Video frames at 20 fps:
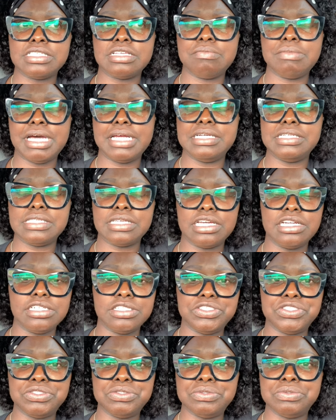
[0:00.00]
somebody
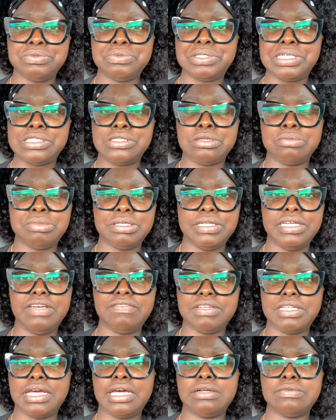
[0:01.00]
scared you into
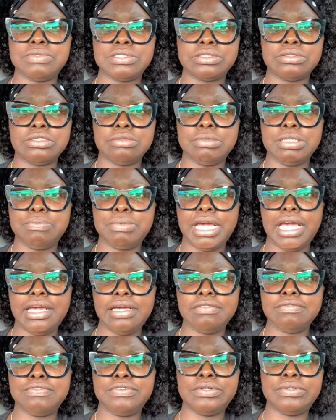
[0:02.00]
believing that it was going to be
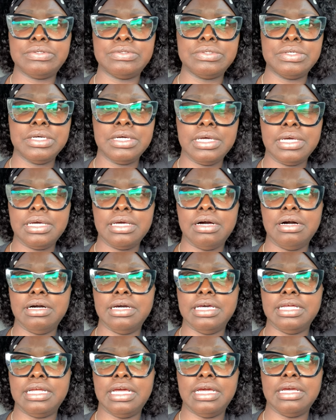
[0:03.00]
painful
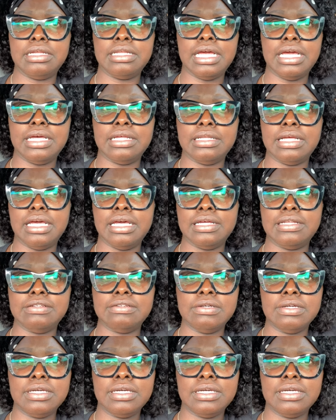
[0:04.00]
and, and, and, and